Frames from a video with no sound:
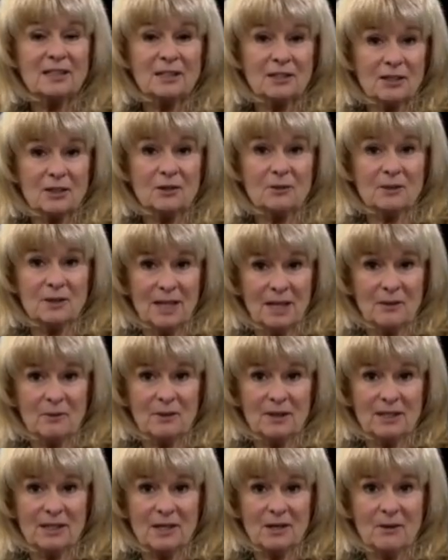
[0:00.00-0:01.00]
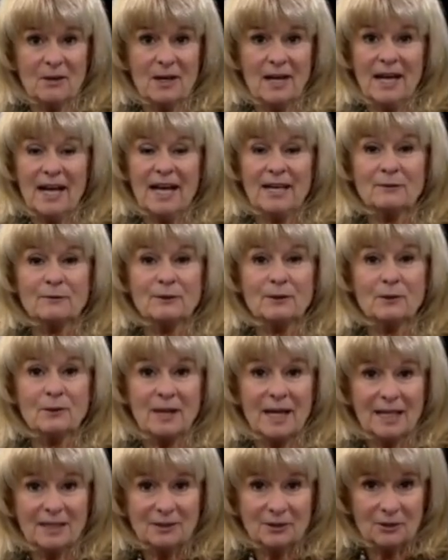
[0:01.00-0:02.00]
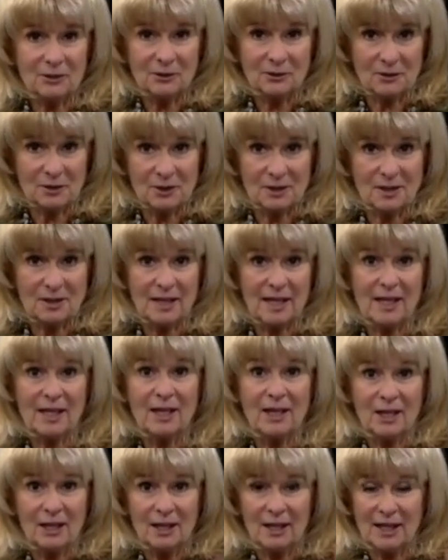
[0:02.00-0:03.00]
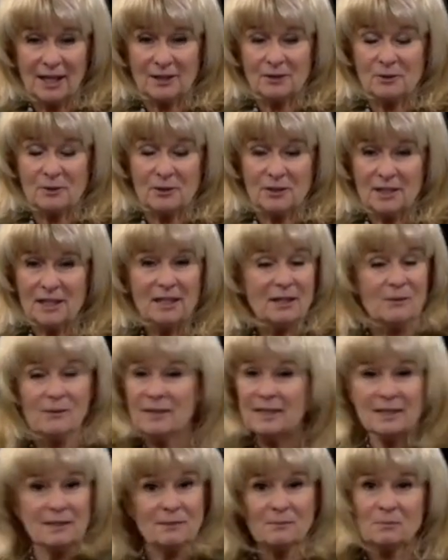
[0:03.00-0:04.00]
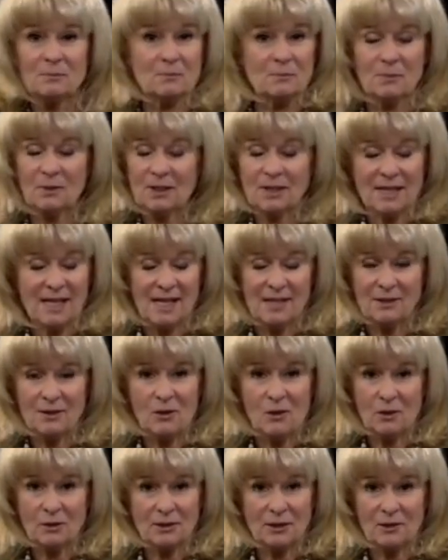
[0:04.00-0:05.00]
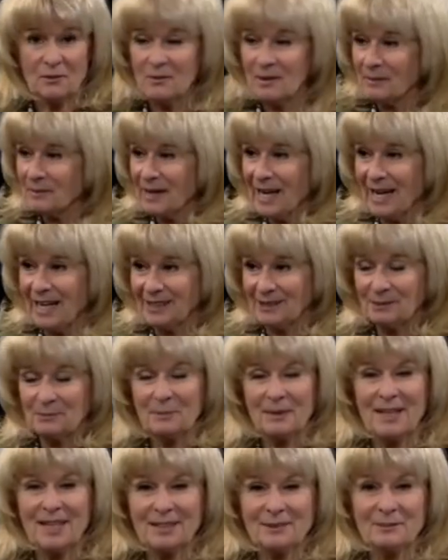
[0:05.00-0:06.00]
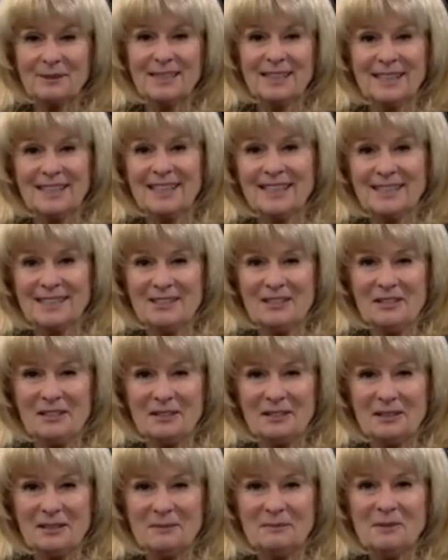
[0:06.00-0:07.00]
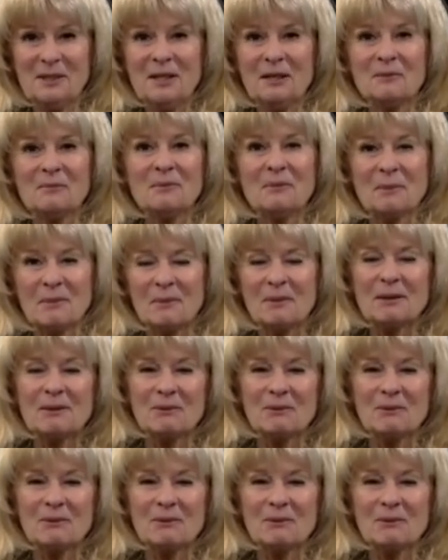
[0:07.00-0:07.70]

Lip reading: the Q&A window. And if we don't answer yours today, as you see, we put together a whole other webcast because we didn't get to all of them, but we